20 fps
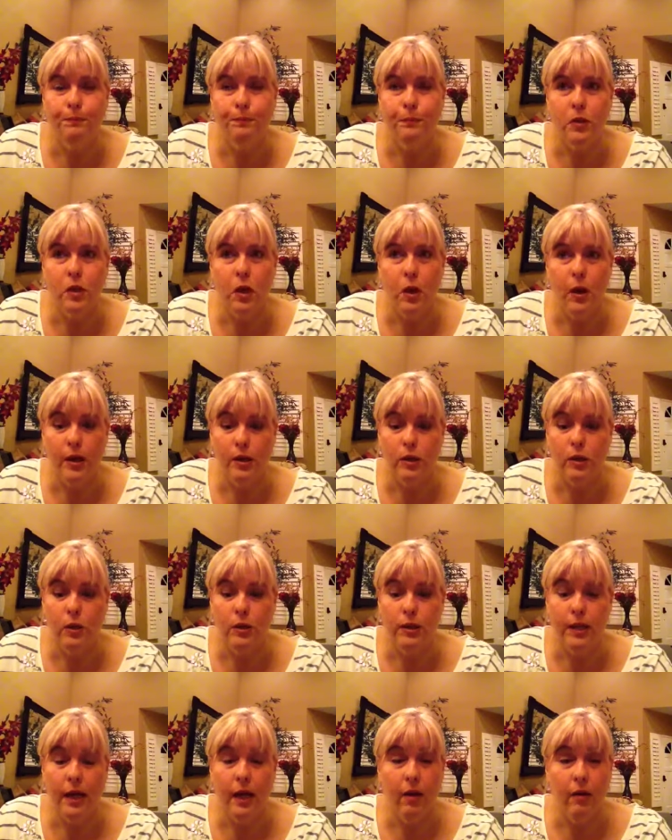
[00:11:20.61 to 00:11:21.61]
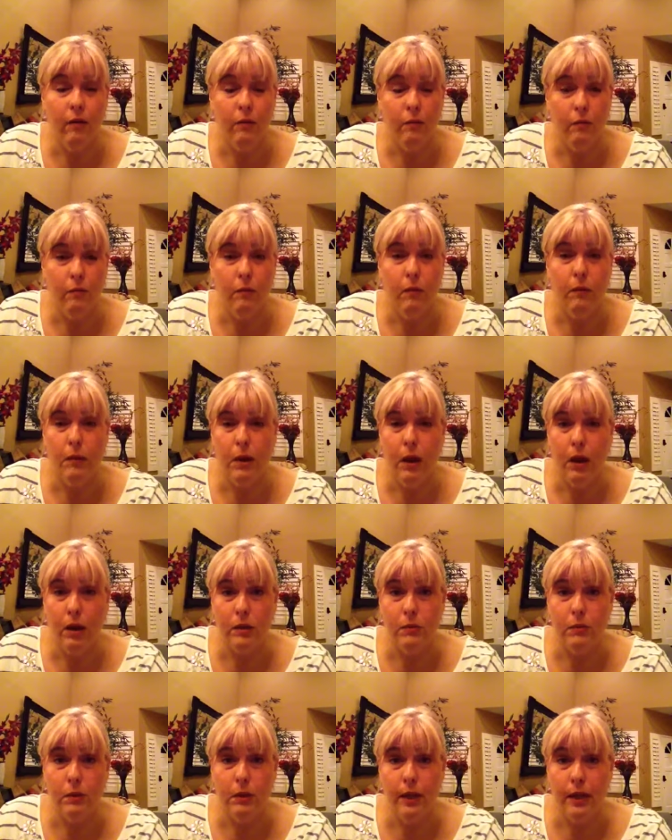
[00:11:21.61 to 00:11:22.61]
So as soon as I got home from the
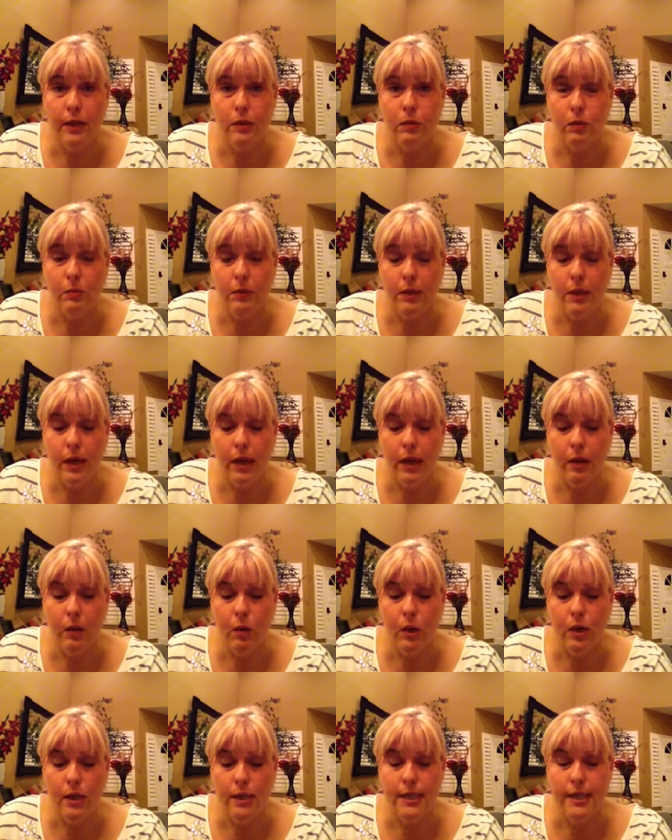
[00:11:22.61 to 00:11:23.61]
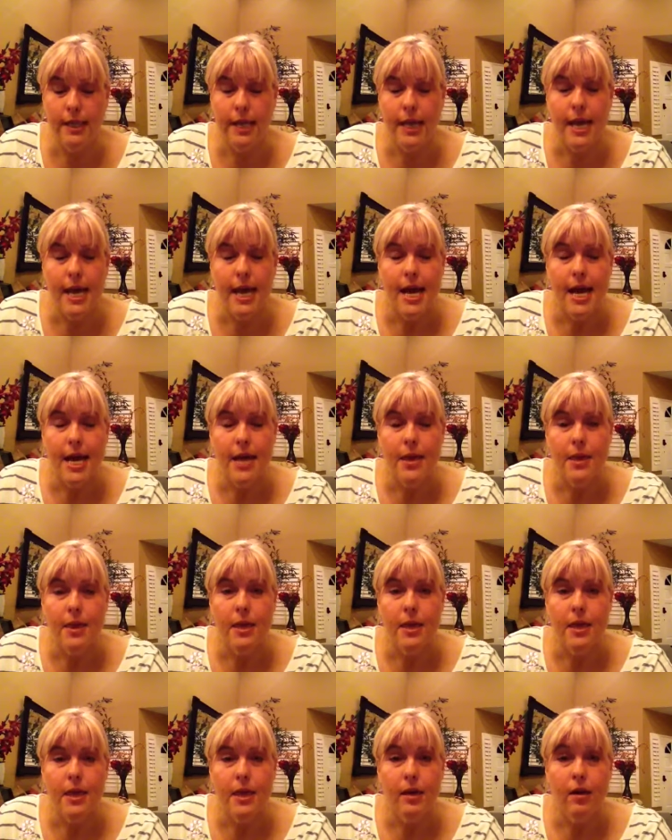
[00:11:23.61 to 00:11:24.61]
hospital, that's what my diet was. And
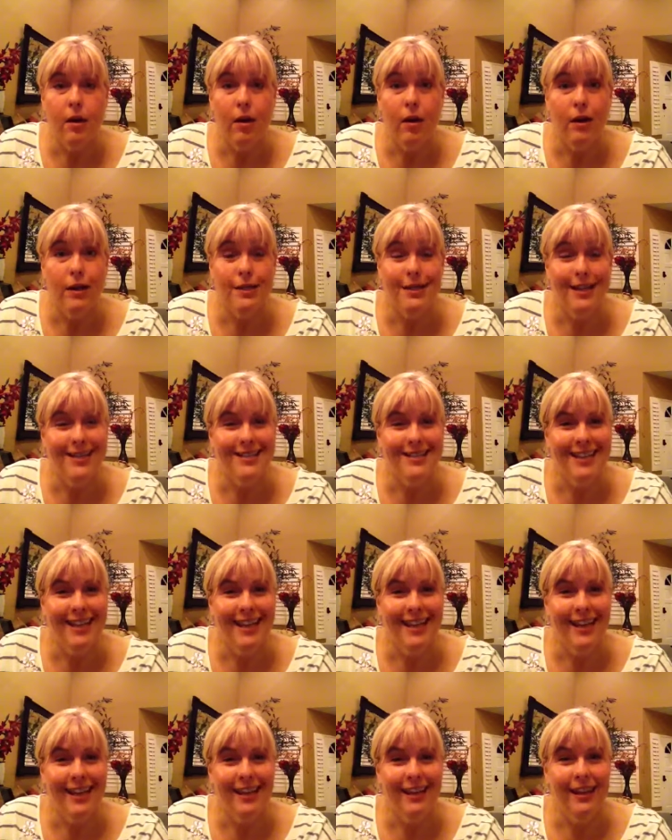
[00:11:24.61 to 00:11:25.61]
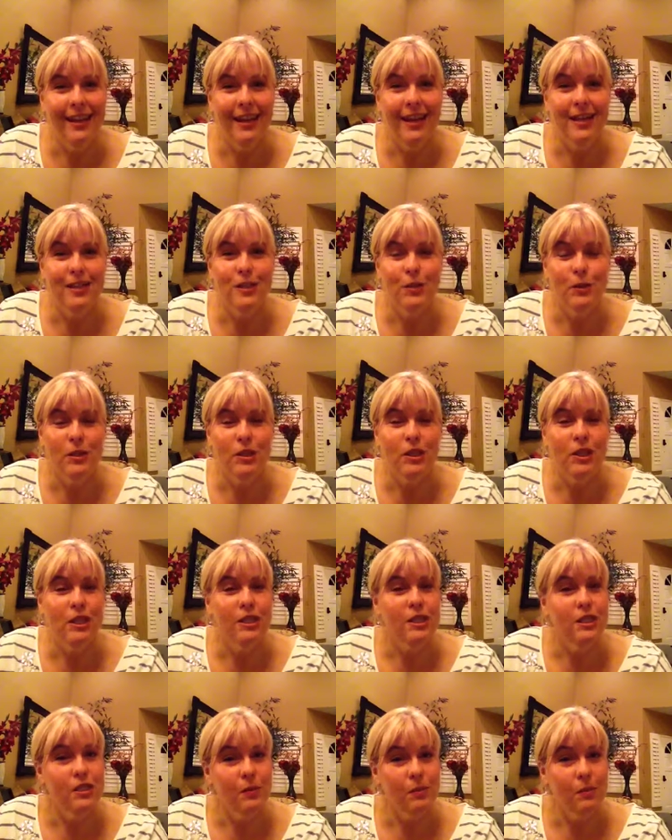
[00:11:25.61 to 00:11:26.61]
then on day 10, they switched
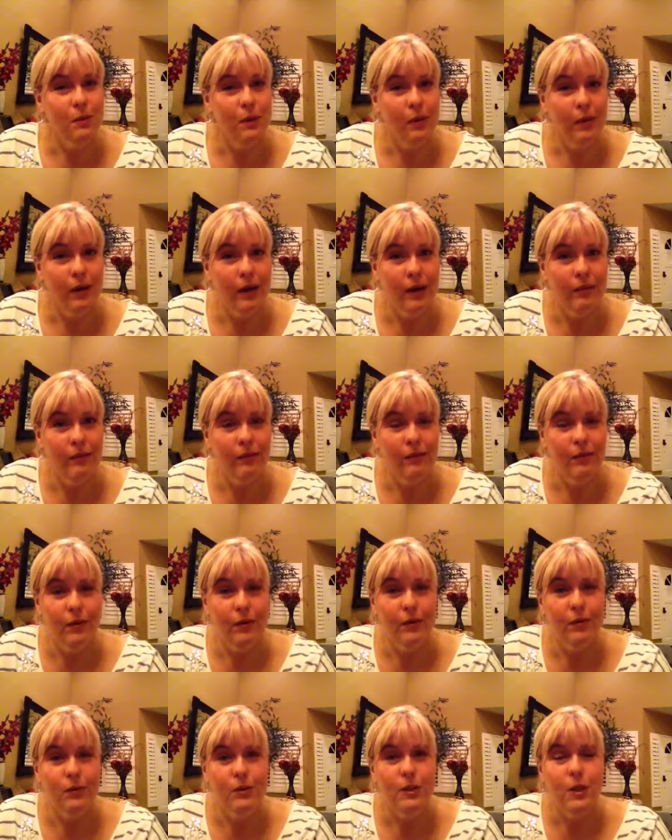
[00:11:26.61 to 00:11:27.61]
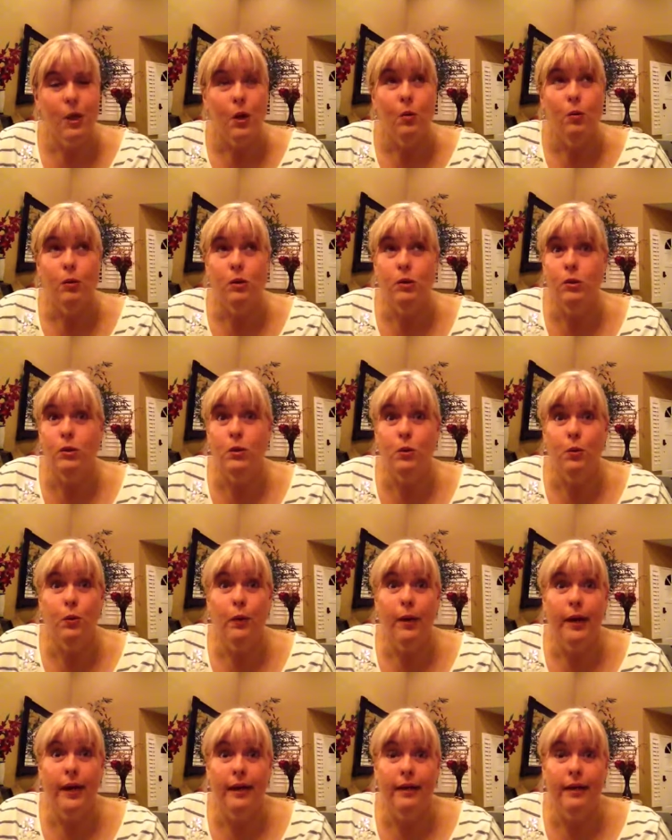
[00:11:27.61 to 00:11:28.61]
us to pureed foods, which is great.